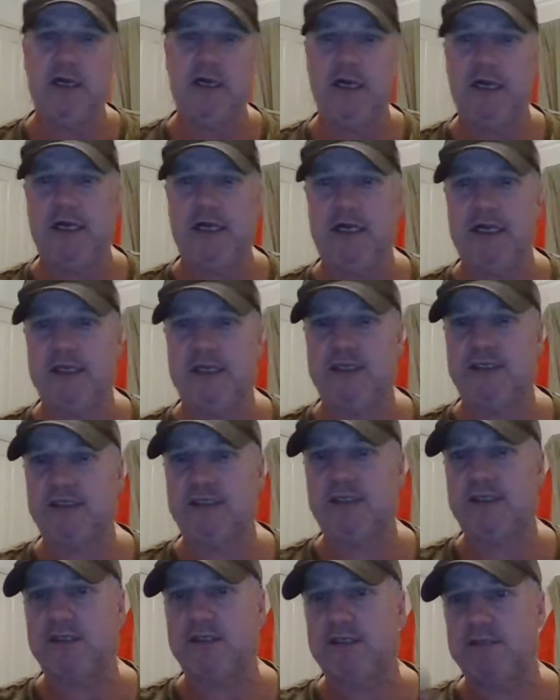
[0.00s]
And
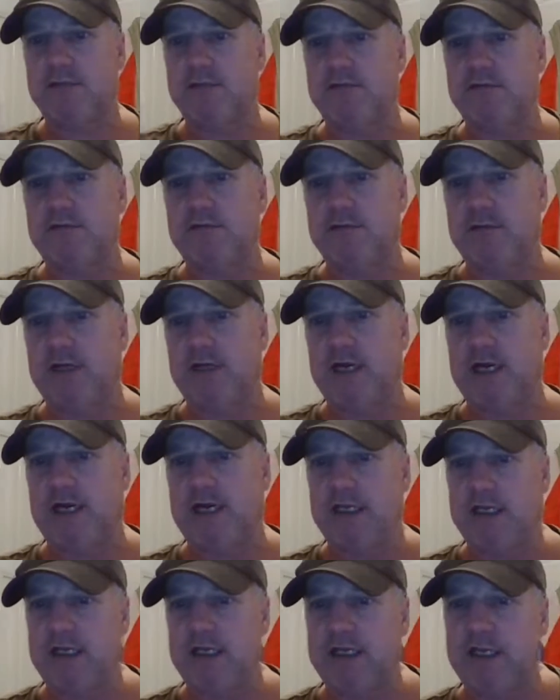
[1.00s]
as
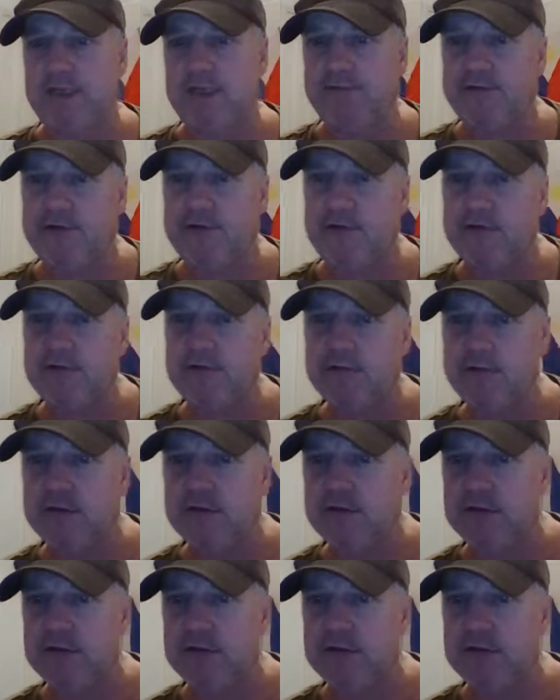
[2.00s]
Hartley Loving